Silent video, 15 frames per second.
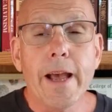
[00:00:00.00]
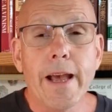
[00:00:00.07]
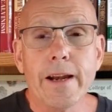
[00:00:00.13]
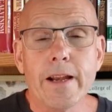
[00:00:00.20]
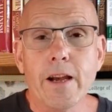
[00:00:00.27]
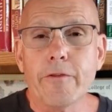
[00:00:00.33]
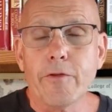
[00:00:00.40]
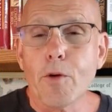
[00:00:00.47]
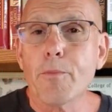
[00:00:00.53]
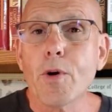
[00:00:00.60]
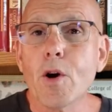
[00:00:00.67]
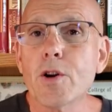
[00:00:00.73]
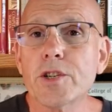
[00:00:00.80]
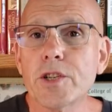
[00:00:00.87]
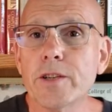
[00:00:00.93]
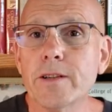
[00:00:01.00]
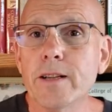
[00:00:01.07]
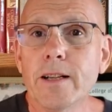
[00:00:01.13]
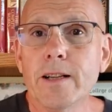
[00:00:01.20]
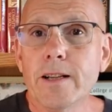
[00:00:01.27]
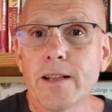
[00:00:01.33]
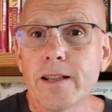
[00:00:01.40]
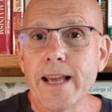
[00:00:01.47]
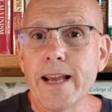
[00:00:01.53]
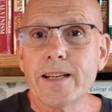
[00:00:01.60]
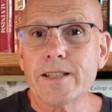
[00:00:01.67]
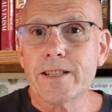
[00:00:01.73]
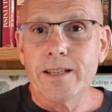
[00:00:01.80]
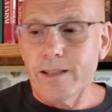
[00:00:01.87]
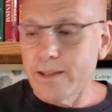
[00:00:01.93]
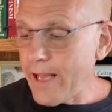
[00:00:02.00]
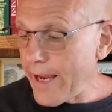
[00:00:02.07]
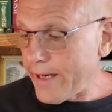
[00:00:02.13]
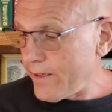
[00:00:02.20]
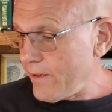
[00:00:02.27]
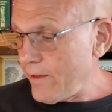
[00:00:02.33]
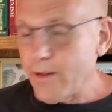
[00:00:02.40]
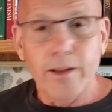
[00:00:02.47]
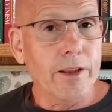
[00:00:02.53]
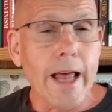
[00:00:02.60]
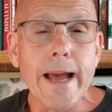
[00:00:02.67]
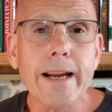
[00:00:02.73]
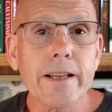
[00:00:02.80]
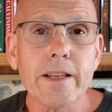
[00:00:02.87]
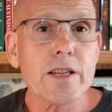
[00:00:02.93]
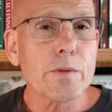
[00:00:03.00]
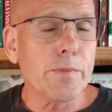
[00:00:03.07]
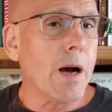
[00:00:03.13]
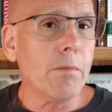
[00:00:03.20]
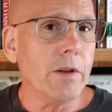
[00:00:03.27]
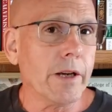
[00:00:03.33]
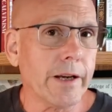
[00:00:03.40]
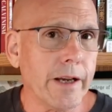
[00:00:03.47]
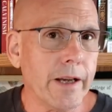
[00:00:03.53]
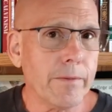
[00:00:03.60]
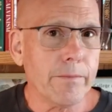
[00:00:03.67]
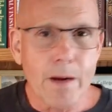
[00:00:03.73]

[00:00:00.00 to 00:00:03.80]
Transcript: And if a person thinks like like this publican,